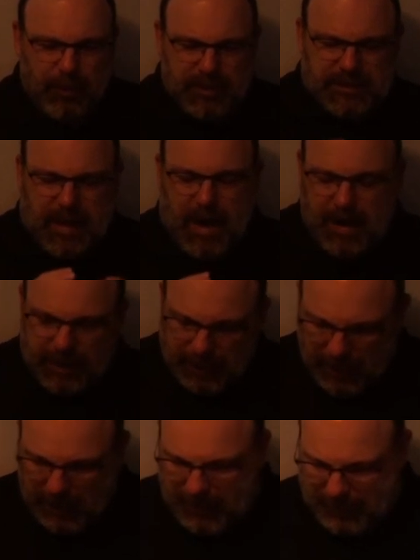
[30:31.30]
was kind of
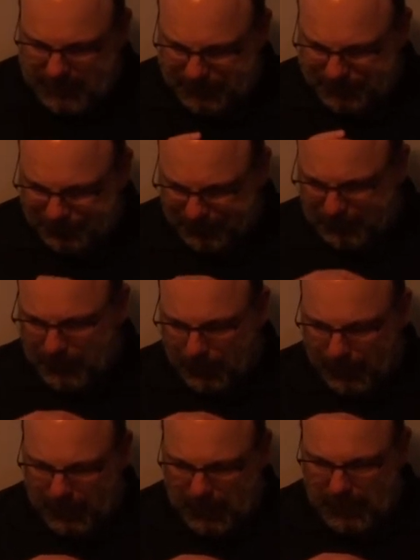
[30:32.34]
like,
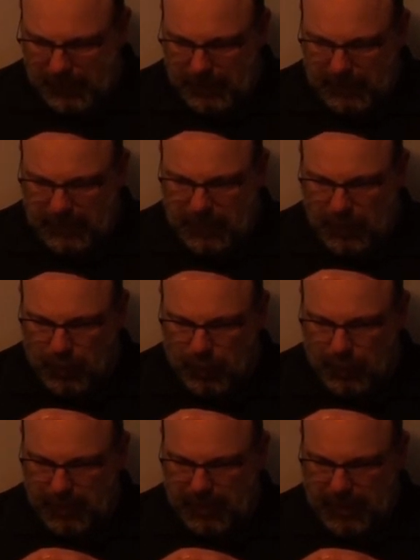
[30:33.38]
you
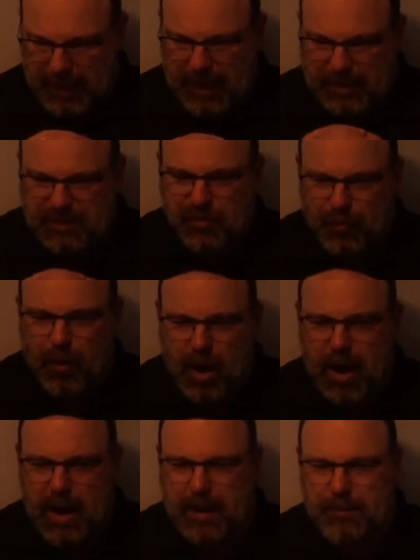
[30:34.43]
know, his
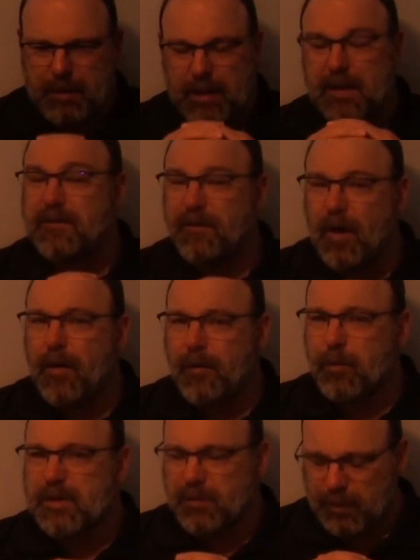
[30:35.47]
tribe, his father
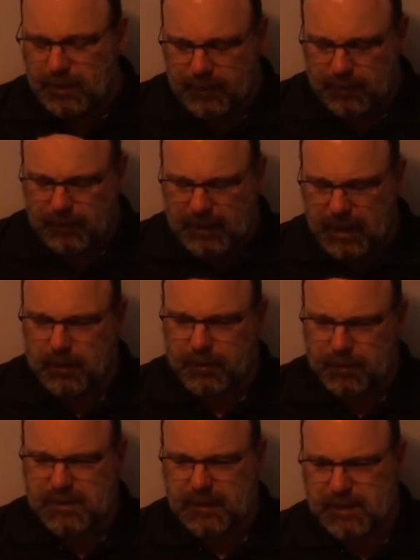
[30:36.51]
was one of the, the
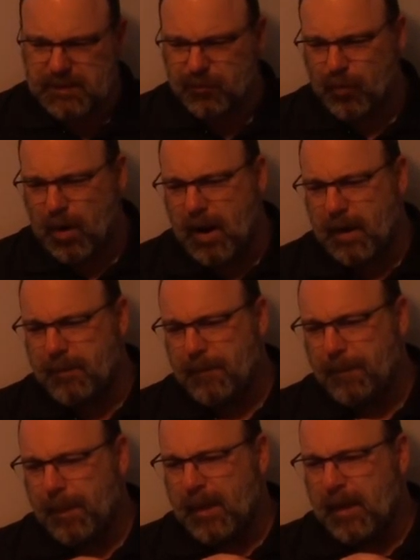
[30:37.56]
elders in this tribe,
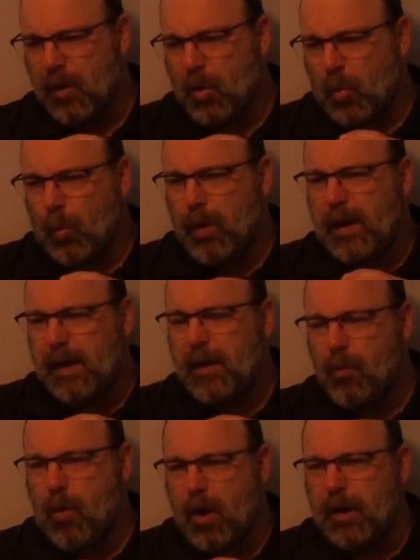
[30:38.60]
really
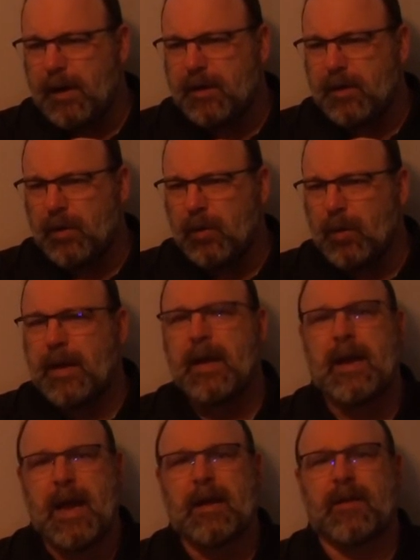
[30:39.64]
wanted to
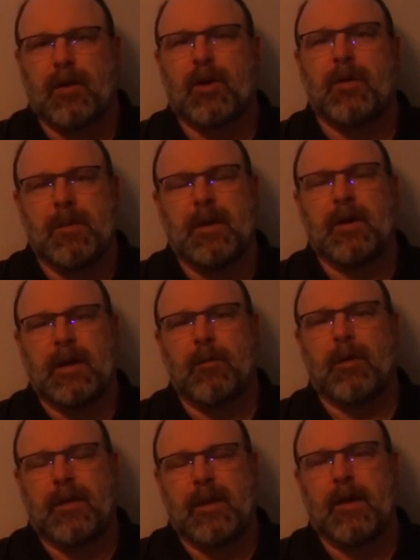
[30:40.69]
connect their community
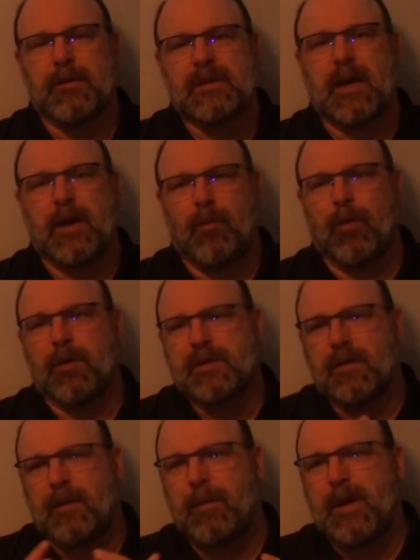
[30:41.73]
with the outside world.
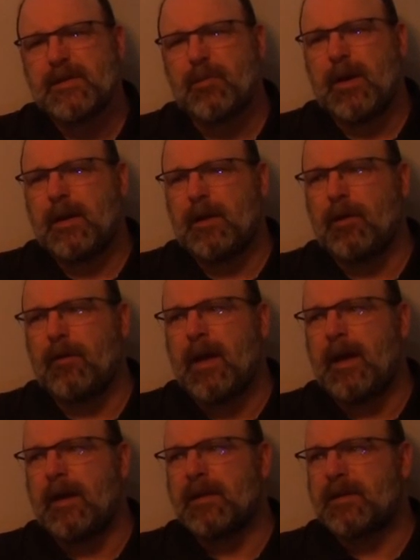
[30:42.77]
So the best way to do
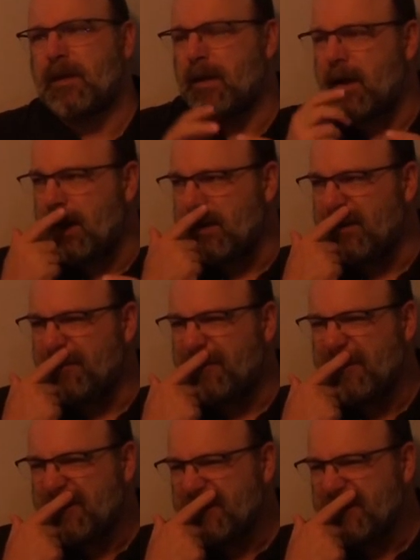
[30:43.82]
that is to kind of,